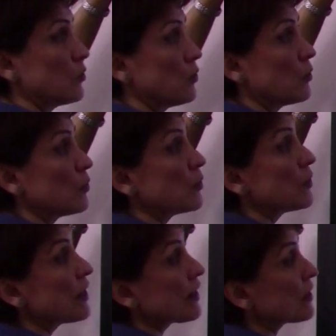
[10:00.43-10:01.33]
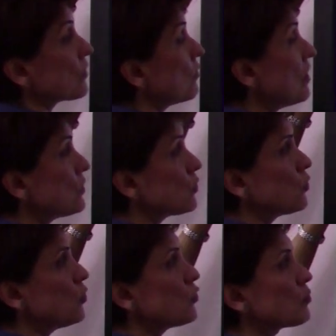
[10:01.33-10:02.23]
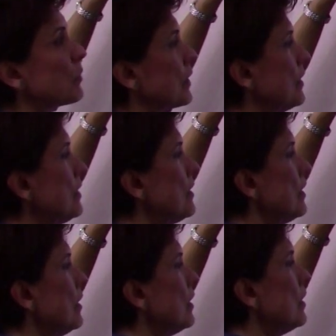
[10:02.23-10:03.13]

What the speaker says: to negative. What could be?